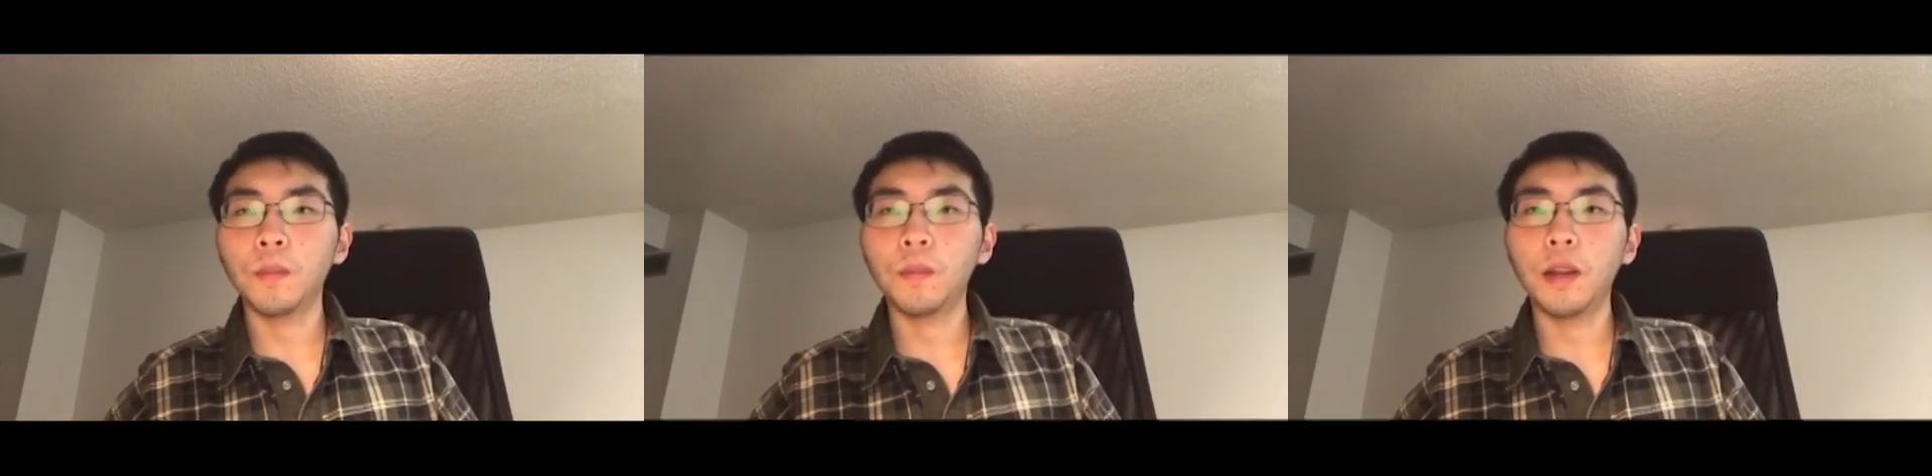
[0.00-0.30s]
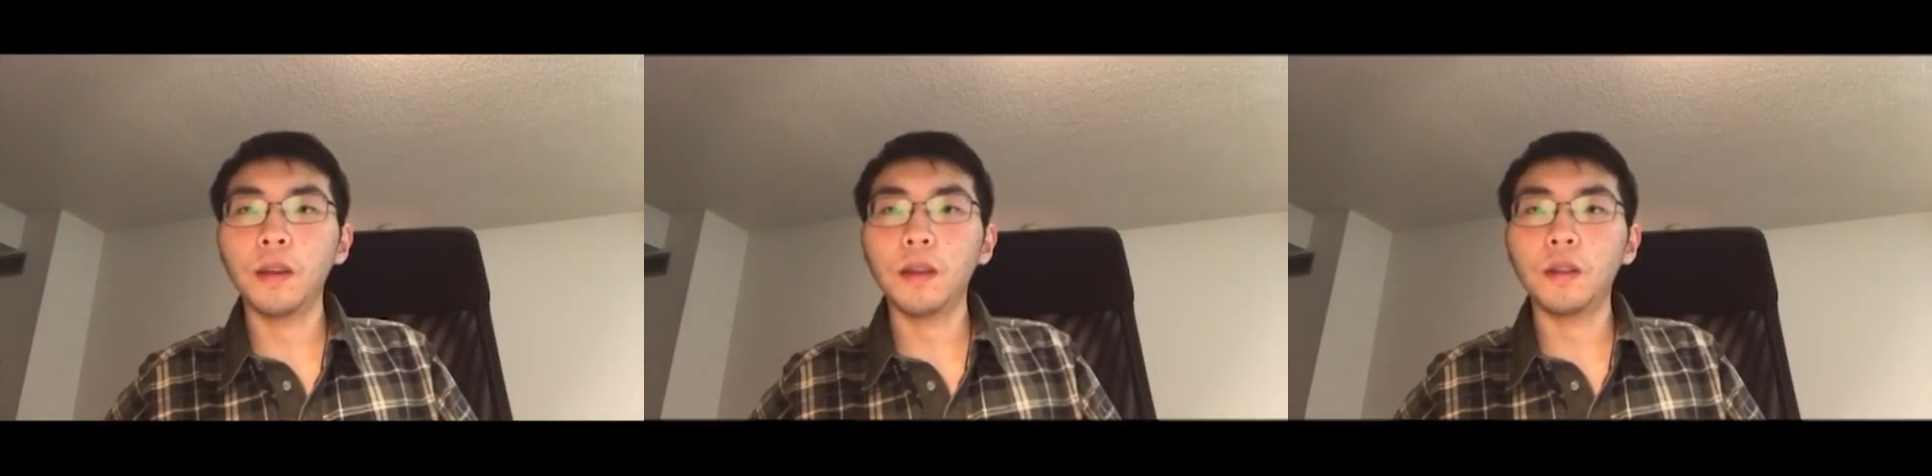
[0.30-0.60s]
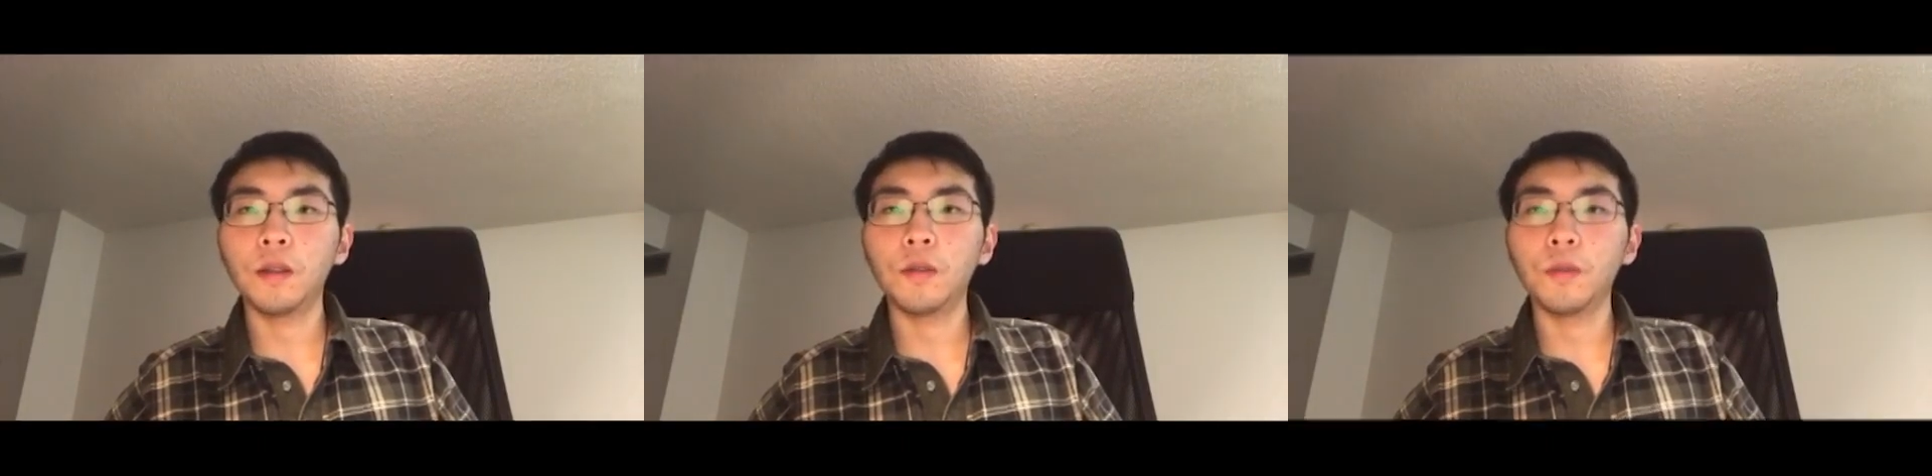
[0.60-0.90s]

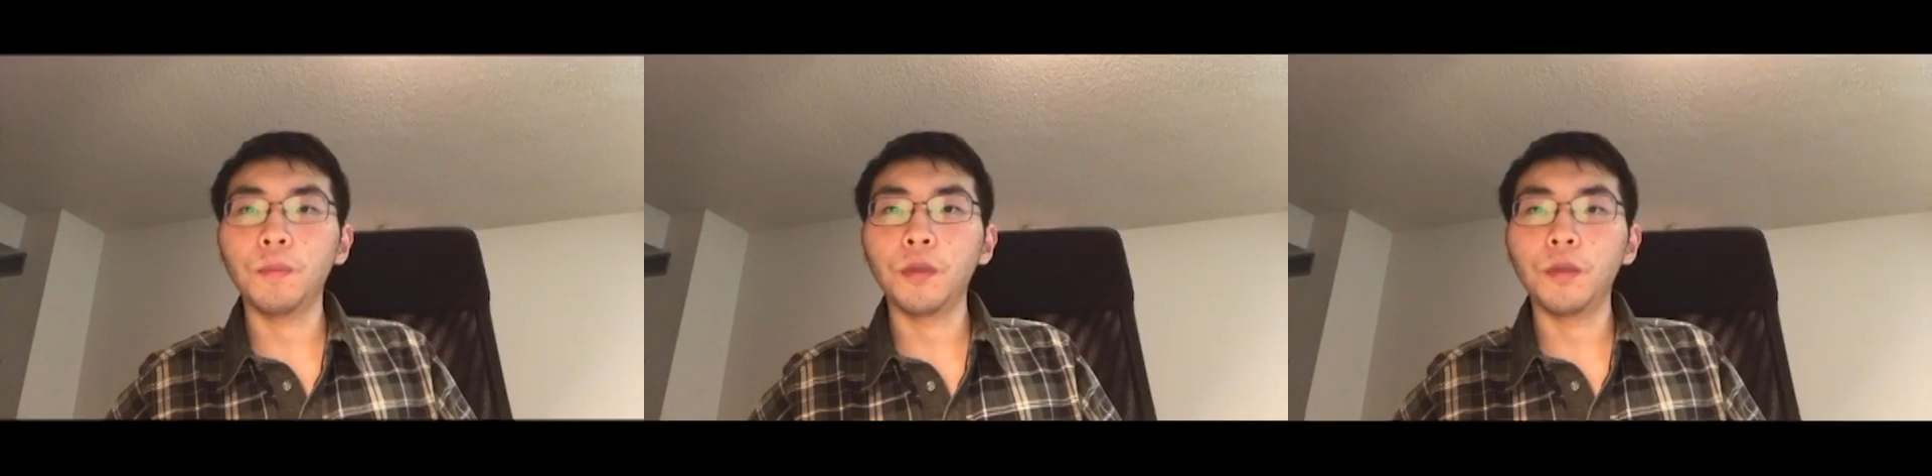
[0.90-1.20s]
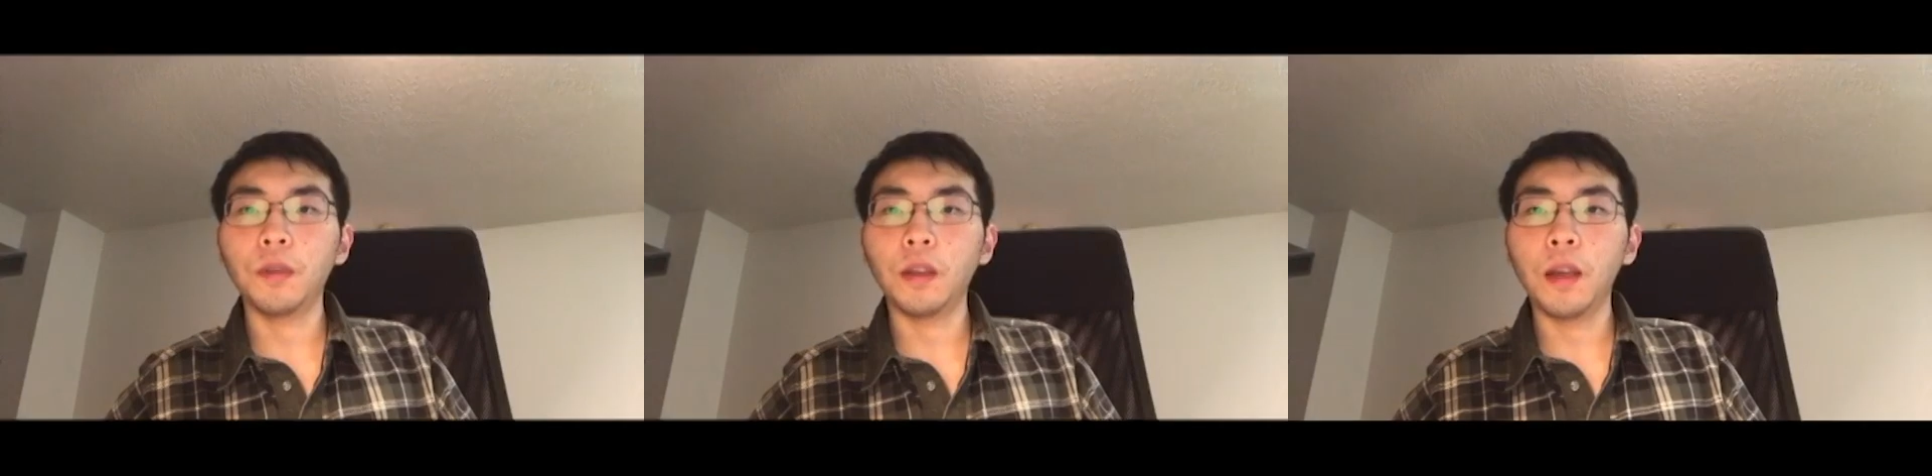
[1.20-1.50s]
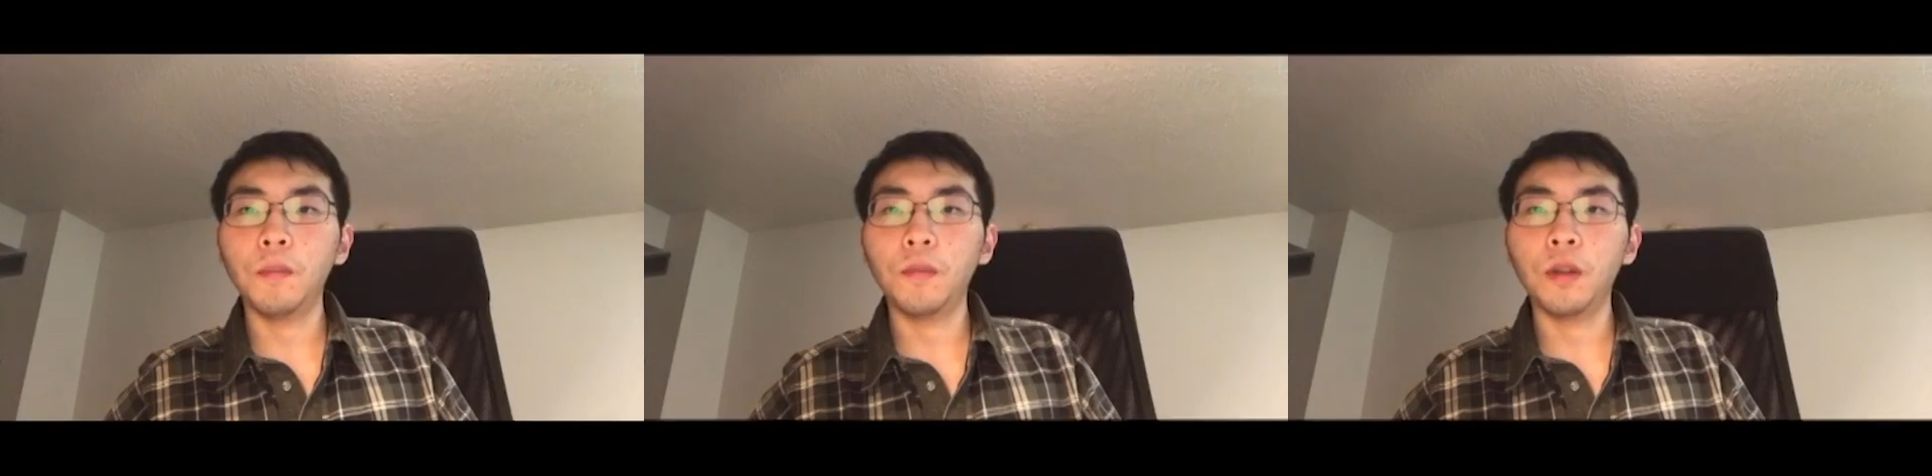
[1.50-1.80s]
player to build the
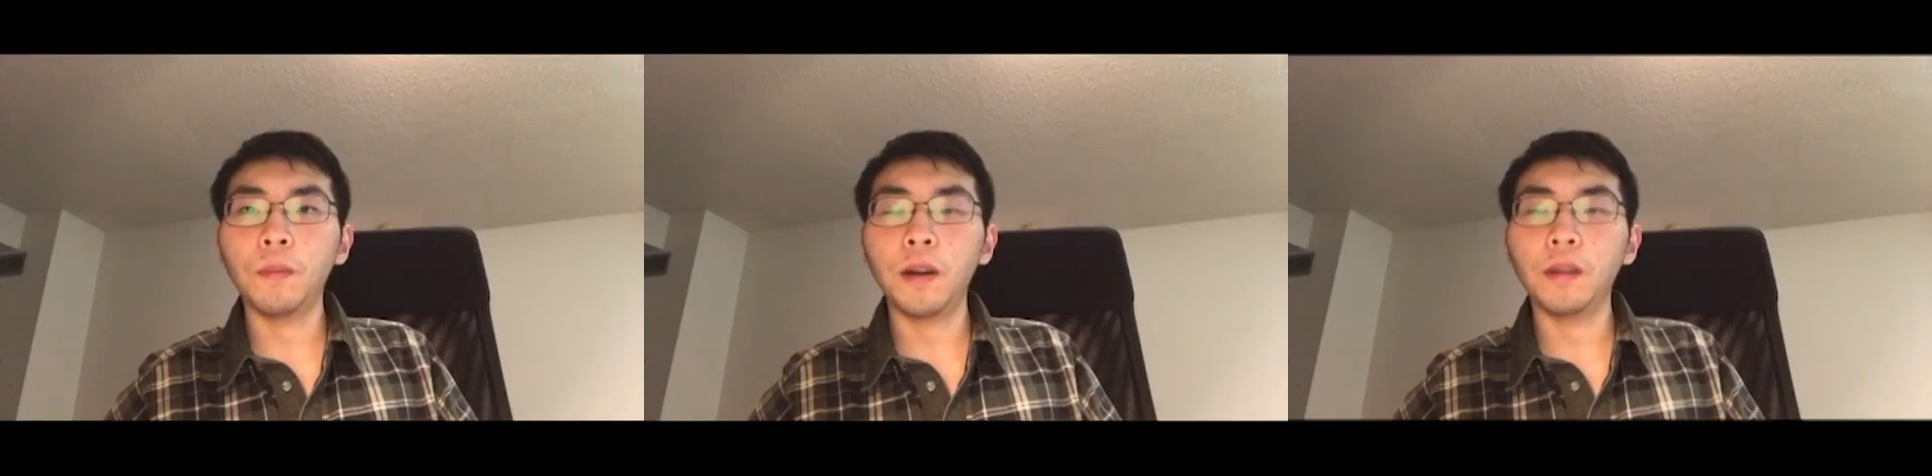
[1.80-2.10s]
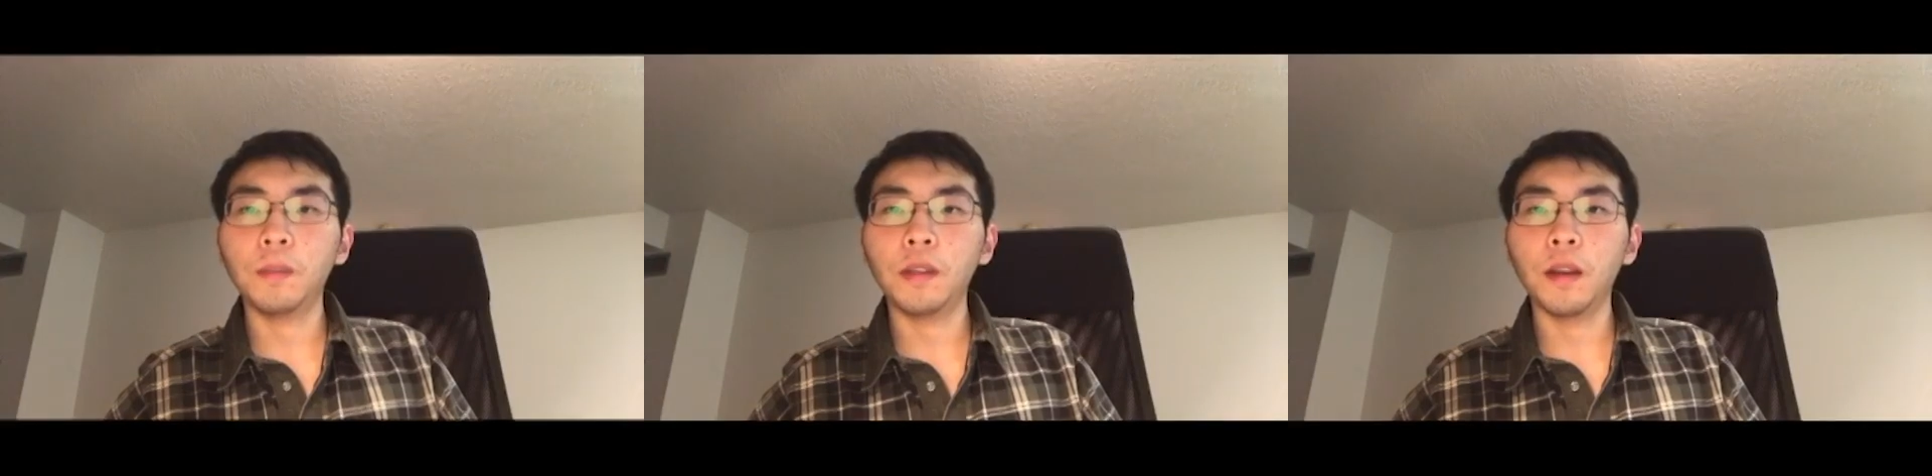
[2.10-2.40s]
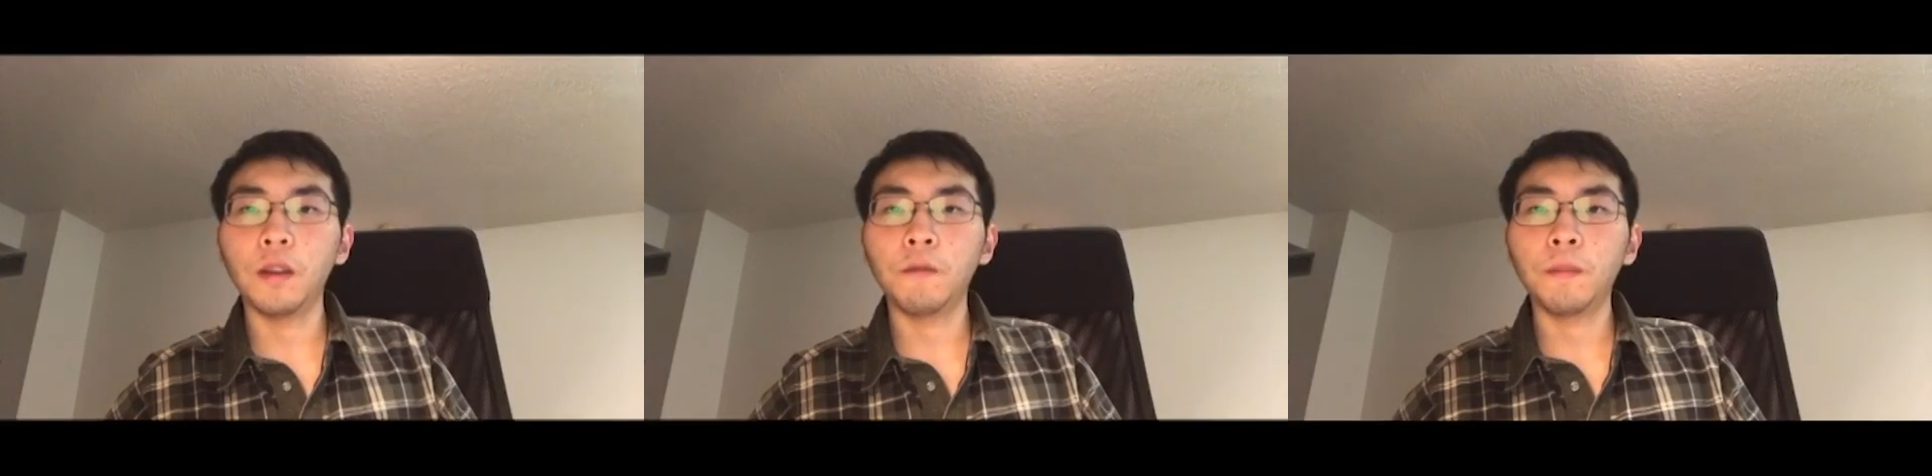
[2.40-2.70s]
game world by
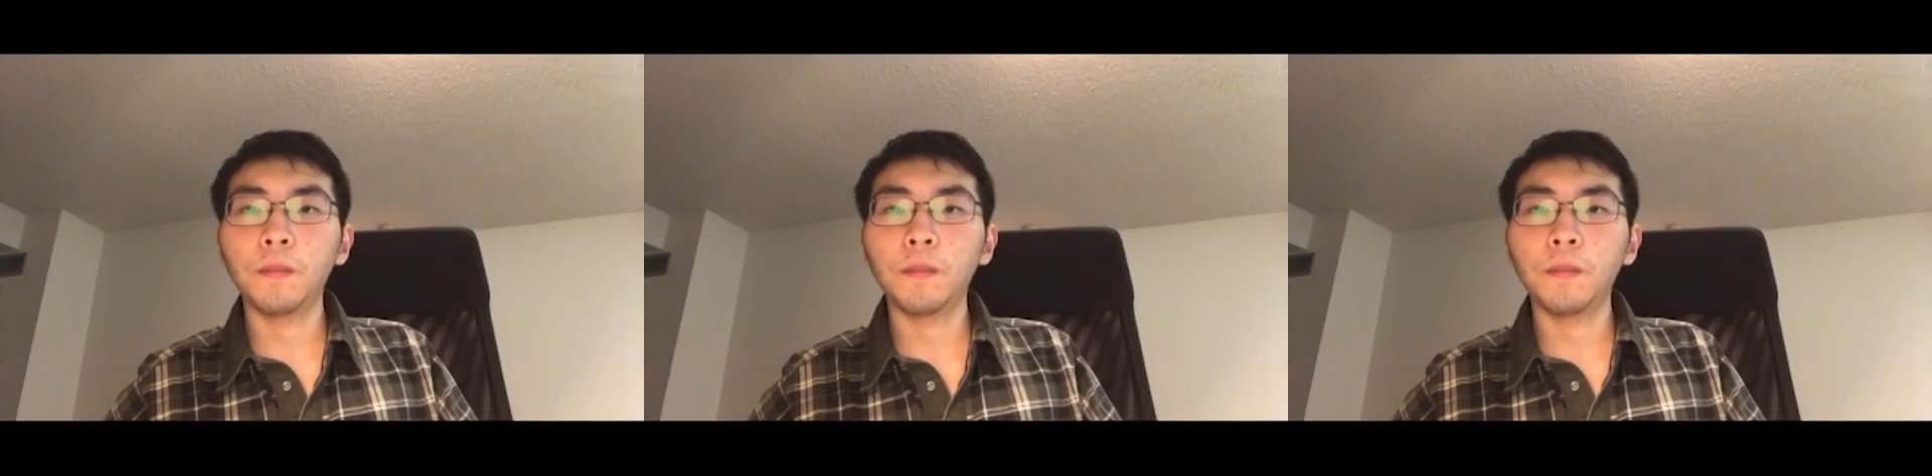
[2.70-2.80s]
themselves.